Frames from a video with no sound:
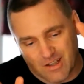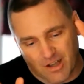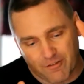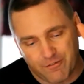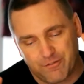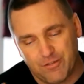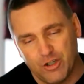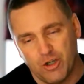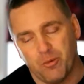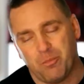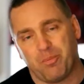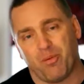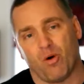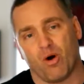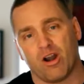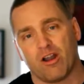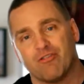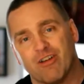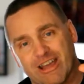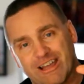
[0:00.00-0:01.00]
a
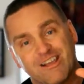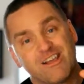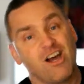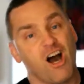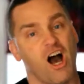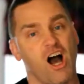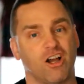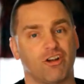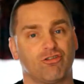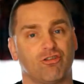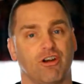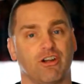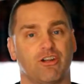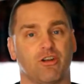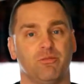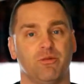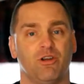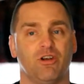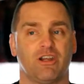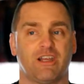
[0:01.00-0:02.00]
viewpoint of a concrete
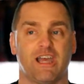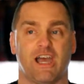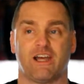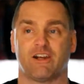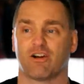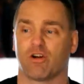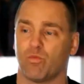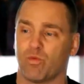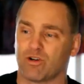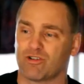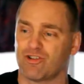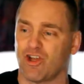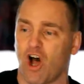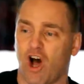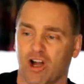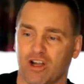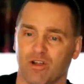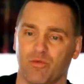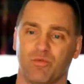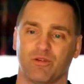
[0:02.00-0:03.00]
communicator and we're
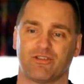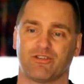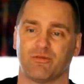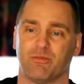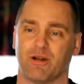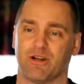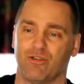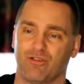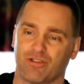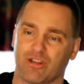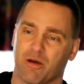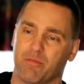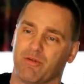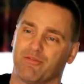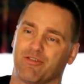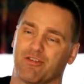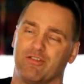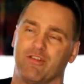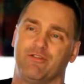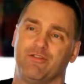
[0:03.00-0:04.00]
talking with somebody who's
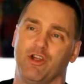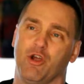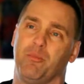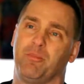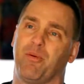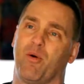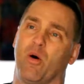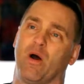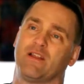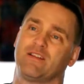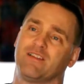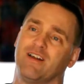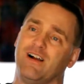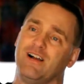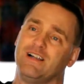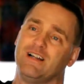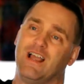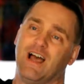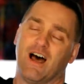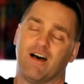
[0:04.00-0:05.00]
coming from the viewpoint
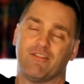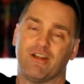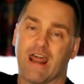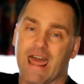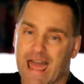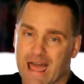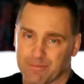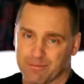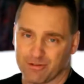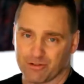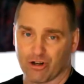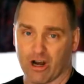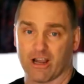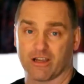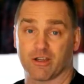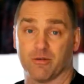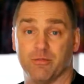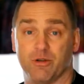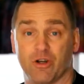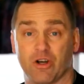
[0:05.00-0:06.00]
of an
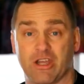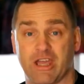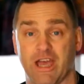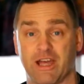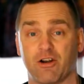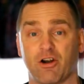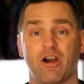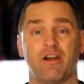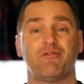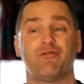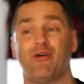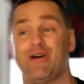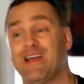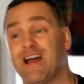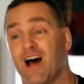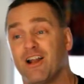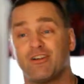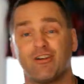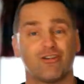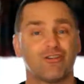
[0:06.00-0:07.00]
abstract communicator, if we
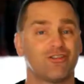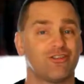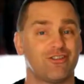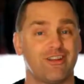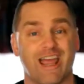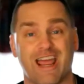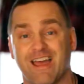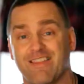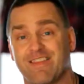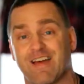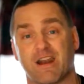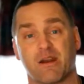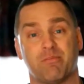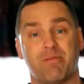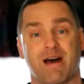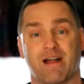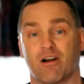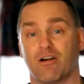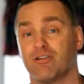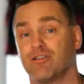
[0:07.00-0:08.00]
understand that
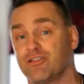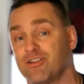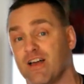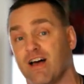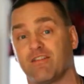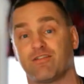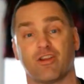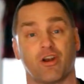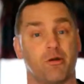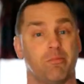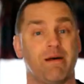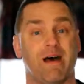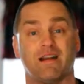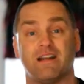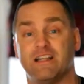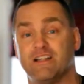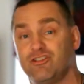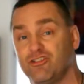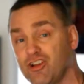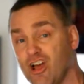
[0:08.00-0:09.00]
about ourselves and
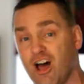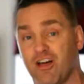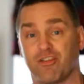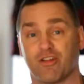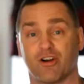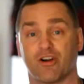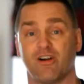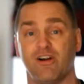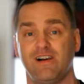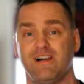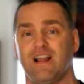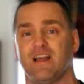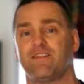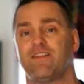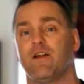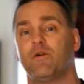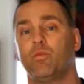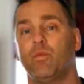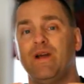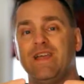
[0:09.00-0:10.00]
about each other,
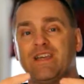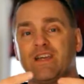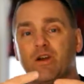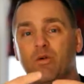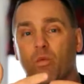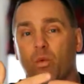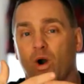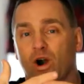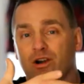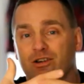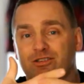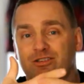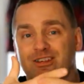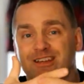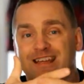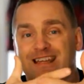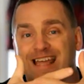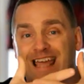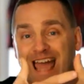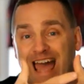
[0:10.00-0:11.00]
then we can work
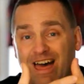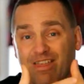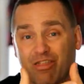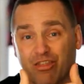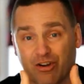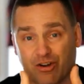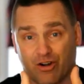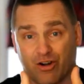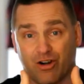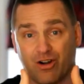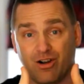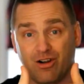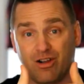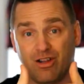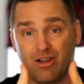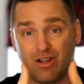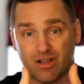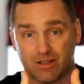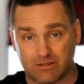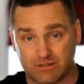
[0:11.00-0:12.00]
together.
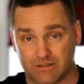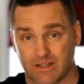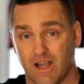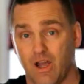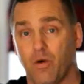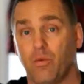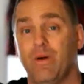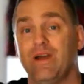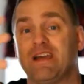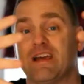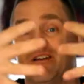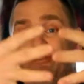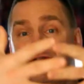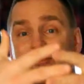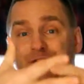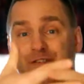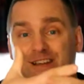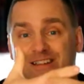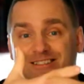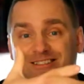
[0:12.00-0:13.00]
We can
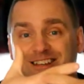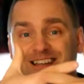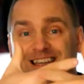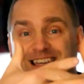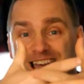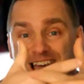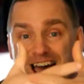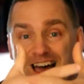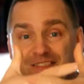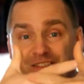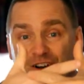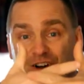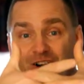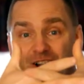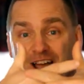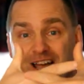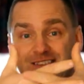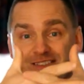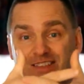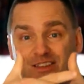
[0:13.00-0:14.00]
fit together
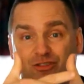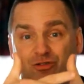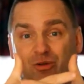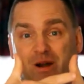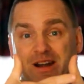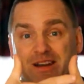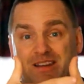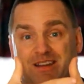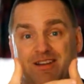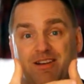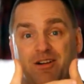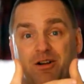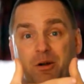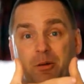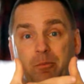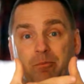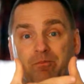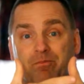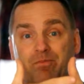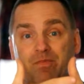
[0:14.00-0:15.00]
like this right
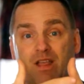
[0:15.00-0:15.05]
here.